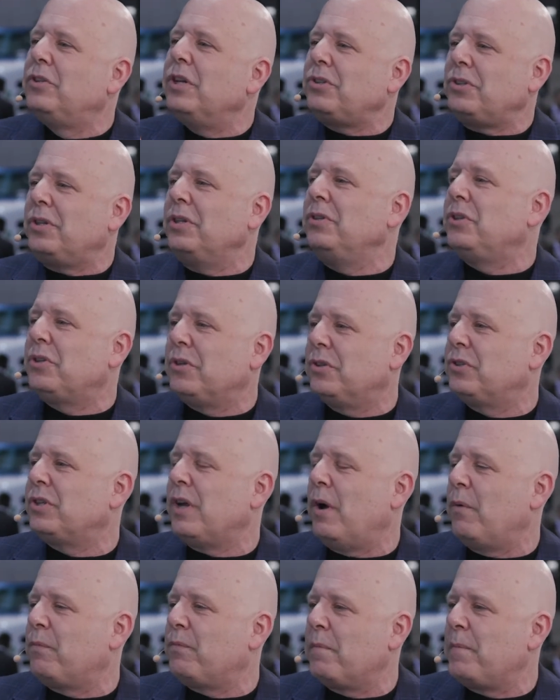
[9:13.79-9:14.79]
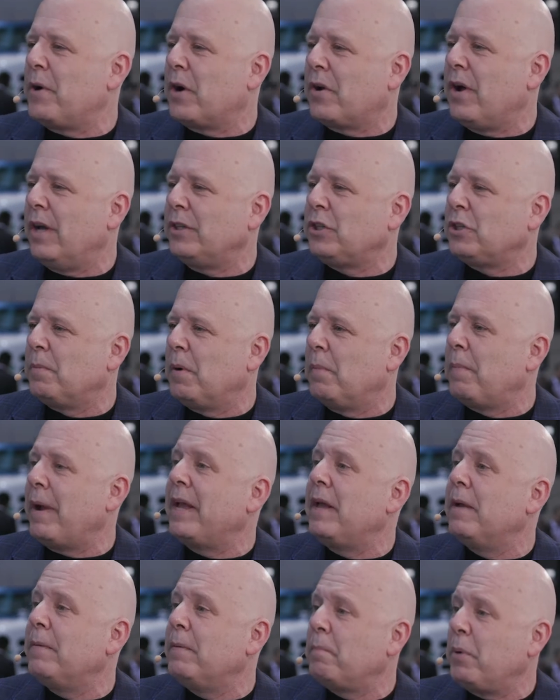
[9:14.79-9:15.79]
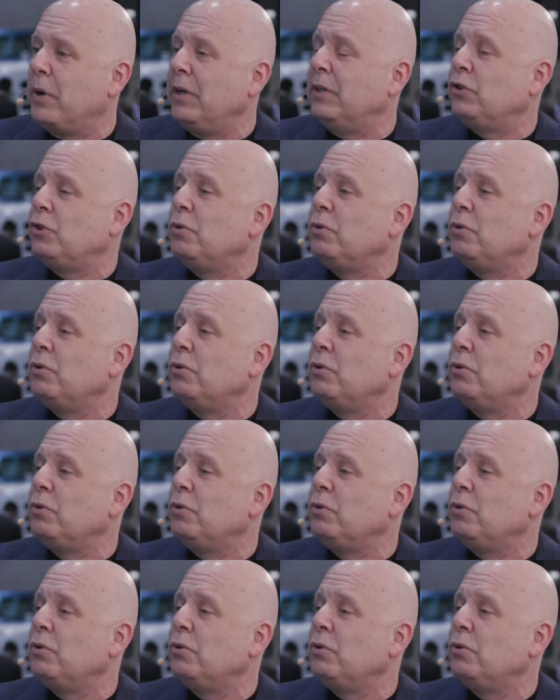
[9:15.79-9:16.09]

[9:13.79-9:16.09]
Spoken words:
distance yourself from your customer by putting